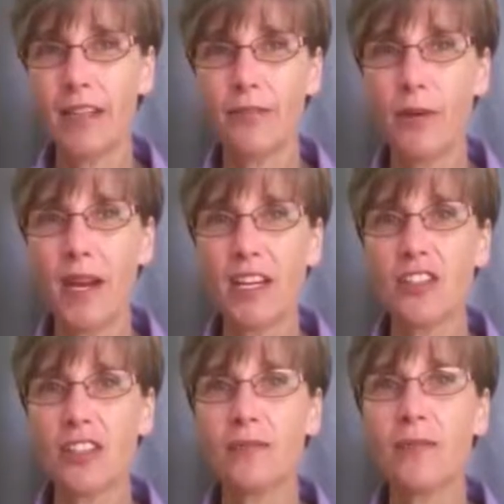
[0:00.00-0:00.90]

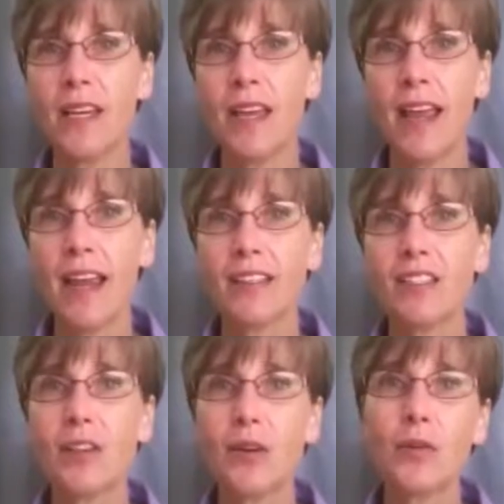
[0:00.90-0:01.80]
information,
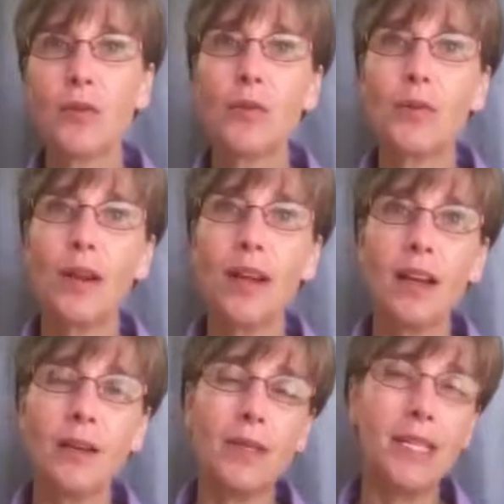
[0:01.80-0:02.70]
and so
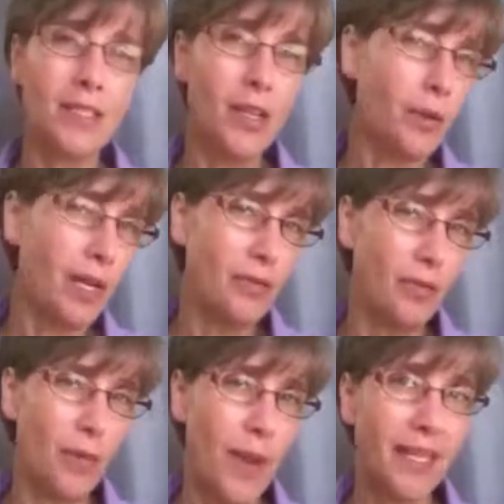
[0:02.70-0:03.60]
and it's already
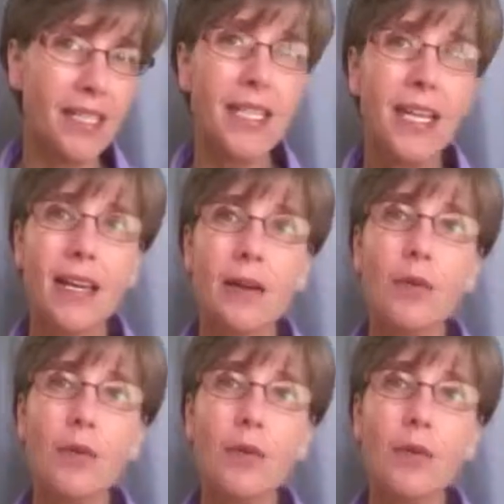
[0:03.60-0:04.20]
formatted.